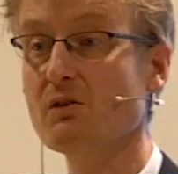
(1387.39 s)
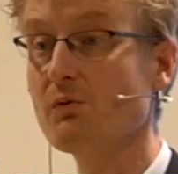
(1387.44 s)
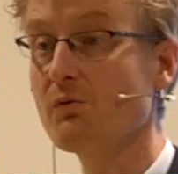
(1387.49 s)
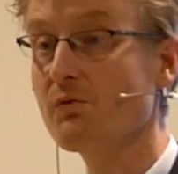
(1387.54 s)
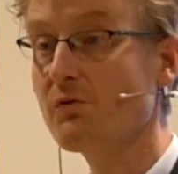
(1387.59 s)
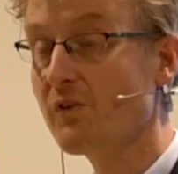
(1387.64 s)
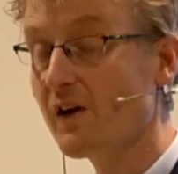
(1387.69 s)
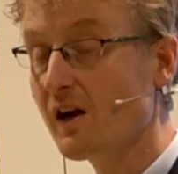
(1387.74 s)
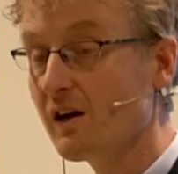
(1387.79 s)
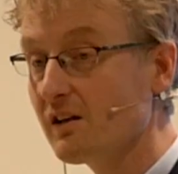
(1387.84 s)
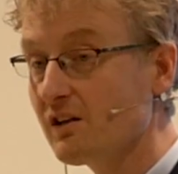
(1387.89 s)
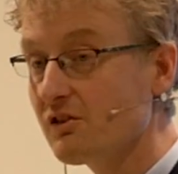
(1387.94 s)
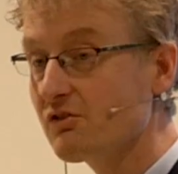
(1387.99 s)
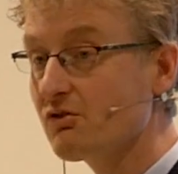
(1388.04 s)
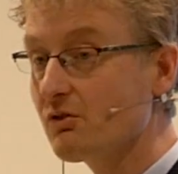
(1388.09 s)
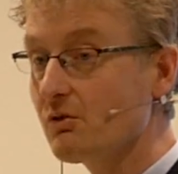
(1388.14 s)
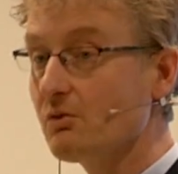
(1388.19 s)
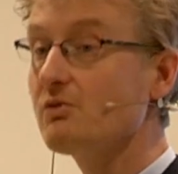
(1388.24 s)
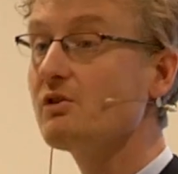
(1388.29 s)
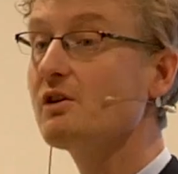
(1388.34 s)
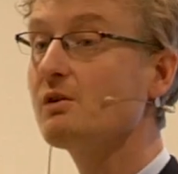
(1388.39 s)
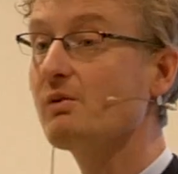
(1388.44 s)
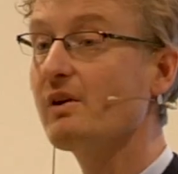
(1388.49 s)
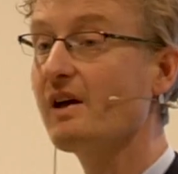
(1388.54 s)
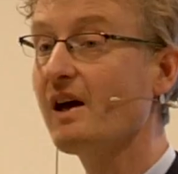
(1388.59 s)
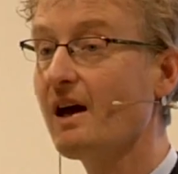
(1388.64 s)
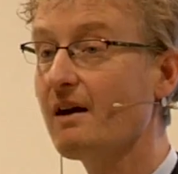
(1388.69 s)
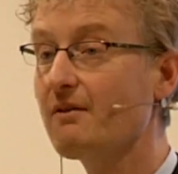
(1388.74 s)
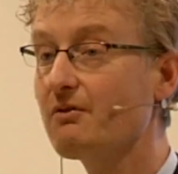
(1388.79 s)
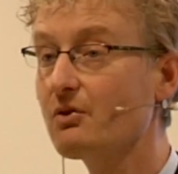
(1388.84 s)
So fairly soon, you
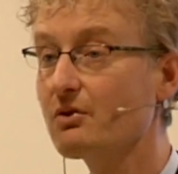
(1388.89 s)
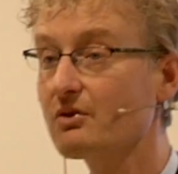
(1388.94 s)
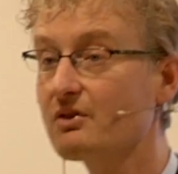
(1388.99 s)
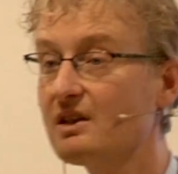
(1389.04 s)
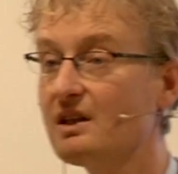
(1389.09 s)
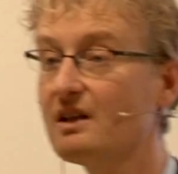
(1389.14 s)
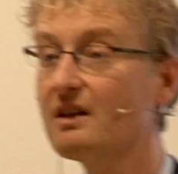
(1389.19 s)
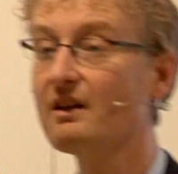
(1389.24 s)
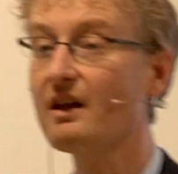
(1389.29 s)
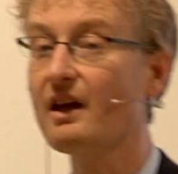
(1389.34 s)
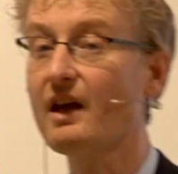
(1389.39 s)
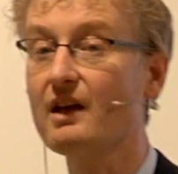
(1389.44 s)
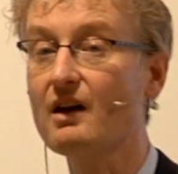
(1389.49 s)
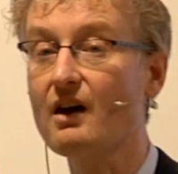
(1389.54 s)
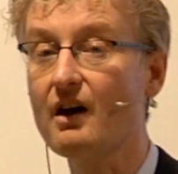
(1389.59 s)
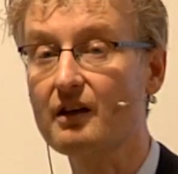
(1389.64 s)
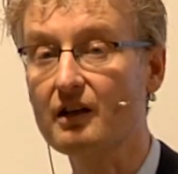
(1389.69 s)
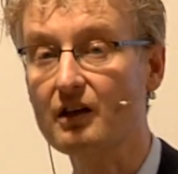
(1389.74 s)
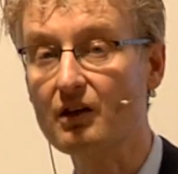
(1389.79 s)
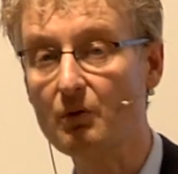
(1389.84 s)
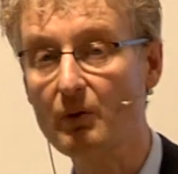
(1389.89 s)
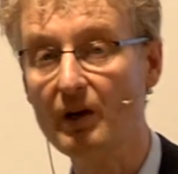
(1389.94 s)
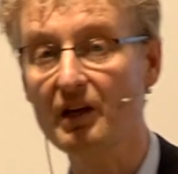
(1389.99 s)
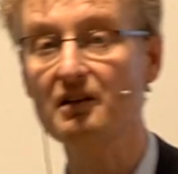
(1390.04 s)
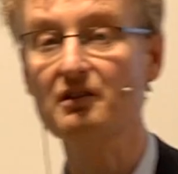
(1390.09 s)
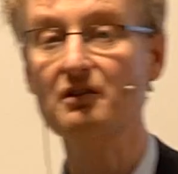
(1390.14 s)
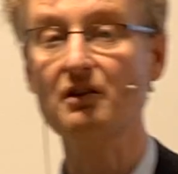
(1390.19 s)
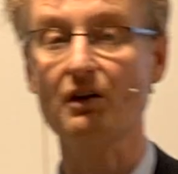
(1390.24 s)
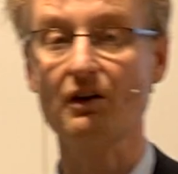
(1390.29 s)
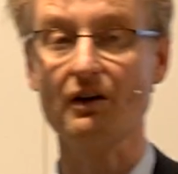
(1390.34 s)
will have your DNA on a
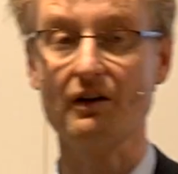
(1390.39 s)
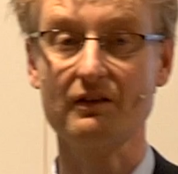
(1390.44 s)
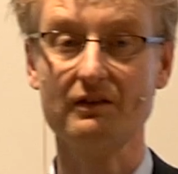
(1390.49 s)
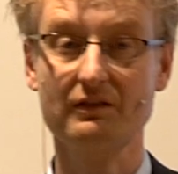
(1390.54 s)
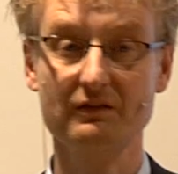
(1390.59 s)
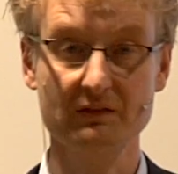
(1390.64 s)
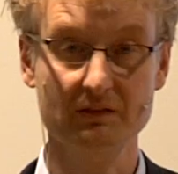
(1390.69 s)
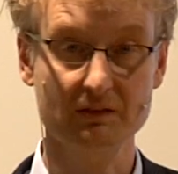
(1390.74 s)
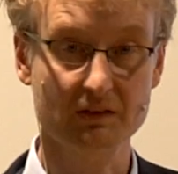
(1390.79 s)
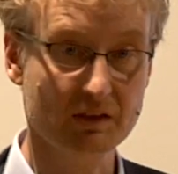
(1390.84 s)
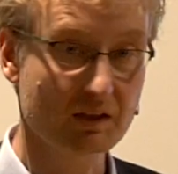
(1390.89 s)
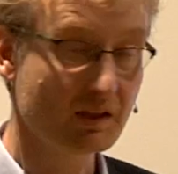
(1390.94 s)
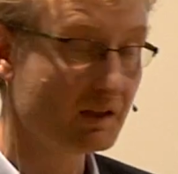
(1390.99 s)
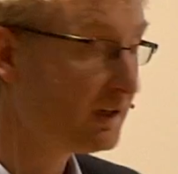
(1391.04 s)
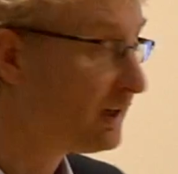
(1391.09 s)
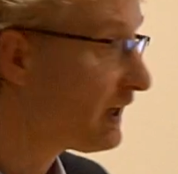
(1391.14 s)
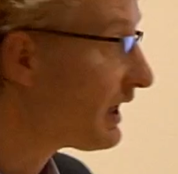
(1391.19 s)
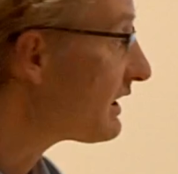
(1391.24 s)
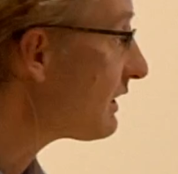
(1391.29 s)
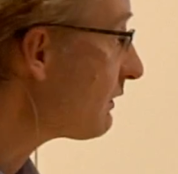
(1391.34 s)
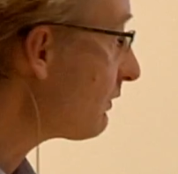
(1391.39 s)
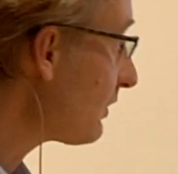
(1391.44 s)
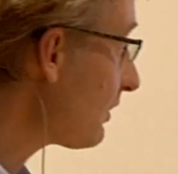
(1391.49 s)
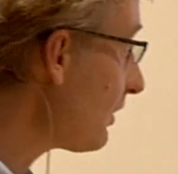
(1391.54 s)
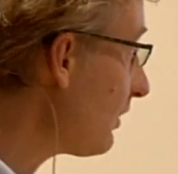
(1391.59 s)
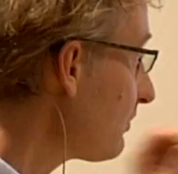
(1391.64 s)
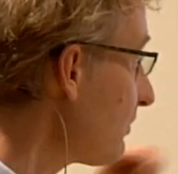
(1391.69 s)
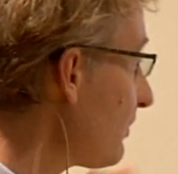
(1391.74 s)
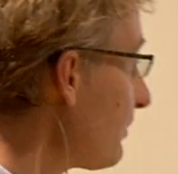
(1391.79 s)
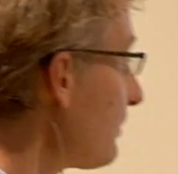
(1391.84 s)
credit card, and you will
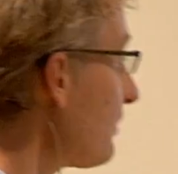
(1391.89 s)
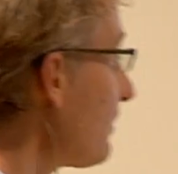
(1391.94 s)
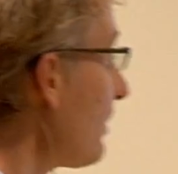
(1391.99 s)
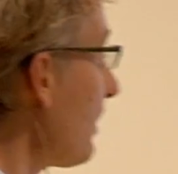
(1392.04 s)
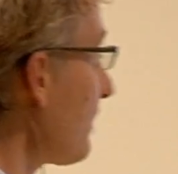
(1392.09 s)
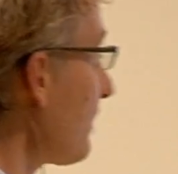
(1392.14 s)
go to the